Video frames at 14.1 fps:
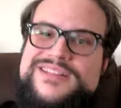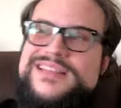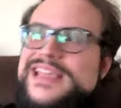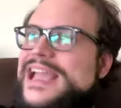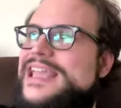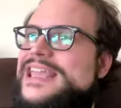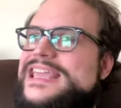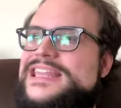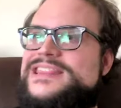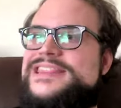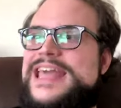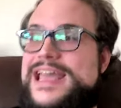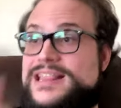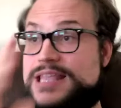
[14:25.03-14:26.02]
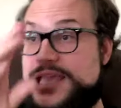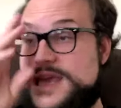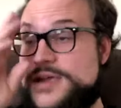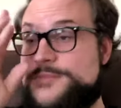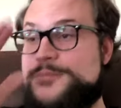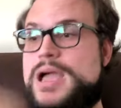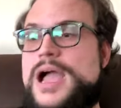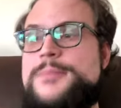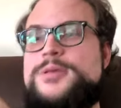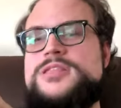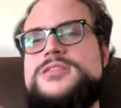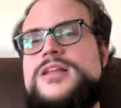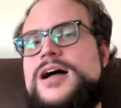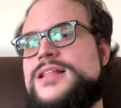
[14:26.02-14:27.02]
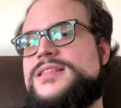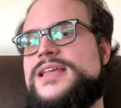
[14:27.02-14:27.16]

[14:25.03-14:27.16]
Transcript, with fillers: Like I get that. Like I'm I'm a lot